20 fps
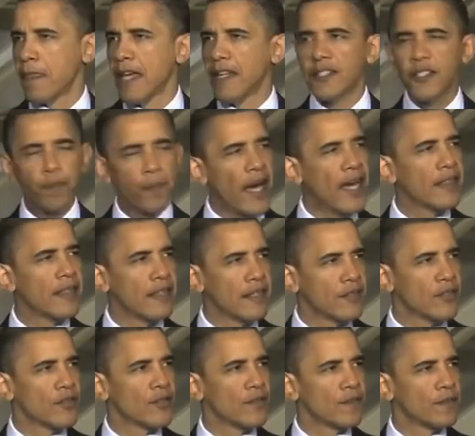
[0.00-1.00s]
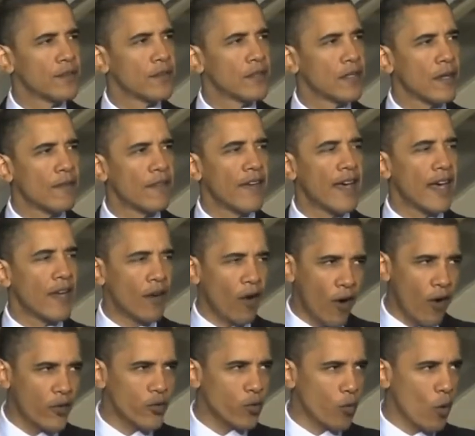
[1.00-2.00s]
Among the top 20
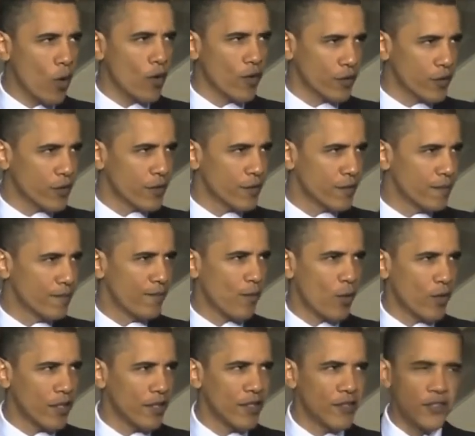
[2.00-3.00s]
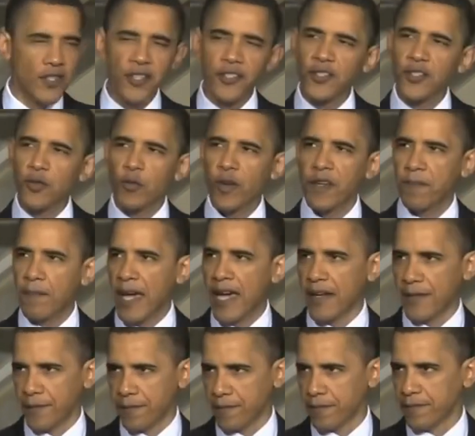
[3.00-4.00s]
bestsellers, 7 are Xi Jinping's works and
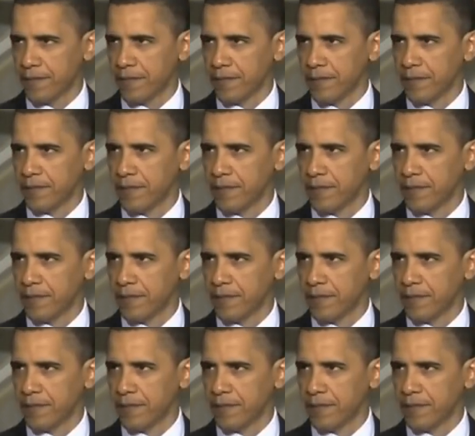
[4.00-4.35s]
speeches.